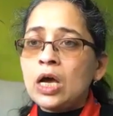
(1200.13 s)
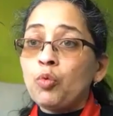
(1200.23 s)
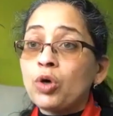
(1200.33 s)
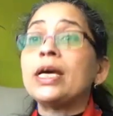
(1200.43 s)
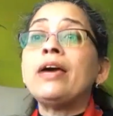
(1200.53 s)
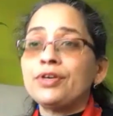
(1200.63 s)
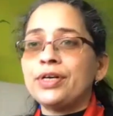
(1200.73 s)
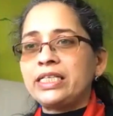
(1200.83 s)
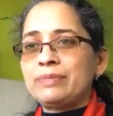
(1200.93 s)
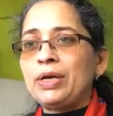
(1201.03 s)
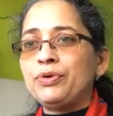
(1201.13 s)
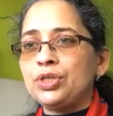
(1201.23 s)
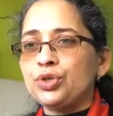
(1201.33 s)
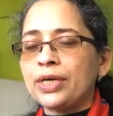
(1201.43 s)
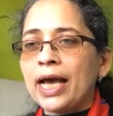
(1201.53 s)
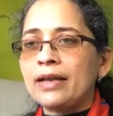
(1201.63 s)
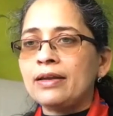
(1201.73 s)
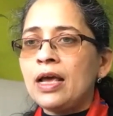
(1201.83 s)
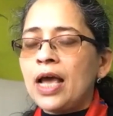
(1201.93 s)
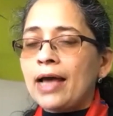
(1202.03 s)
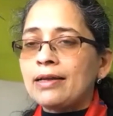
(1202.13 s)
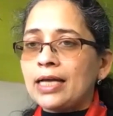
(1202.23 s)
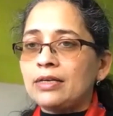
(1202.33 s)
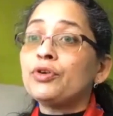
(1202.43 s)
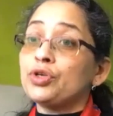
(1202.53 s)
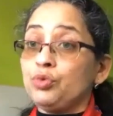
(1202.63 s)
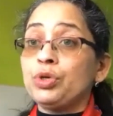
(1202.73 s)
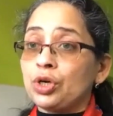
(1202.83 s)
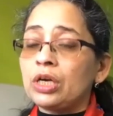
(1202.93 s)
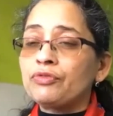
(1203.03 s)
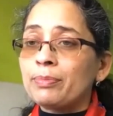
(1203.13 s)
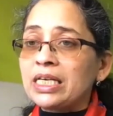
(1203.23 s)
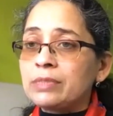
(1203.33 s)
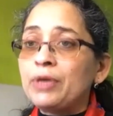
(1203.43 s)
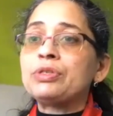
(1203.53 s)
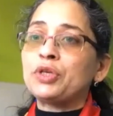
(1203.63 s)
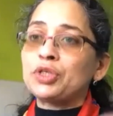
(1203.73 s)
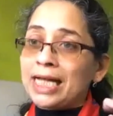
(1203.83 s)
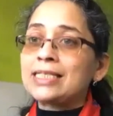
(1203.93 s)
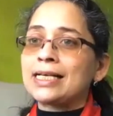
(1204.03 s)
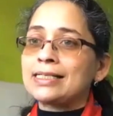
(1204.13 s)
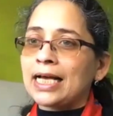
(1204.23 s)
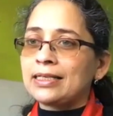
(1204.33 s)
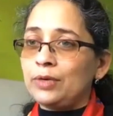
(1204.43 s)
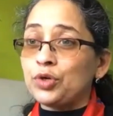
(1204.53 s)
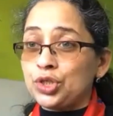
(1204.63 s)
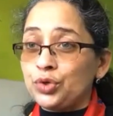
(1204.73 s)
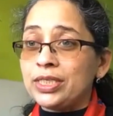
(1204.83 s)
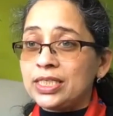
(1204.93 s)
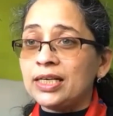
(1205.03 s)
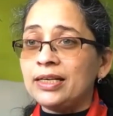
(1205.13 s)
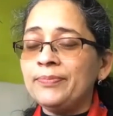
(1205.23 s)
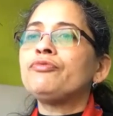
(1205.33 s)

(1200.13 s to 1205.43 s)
whatever experience you can. And of course, you were talking from experience, because that's exactly what you had done.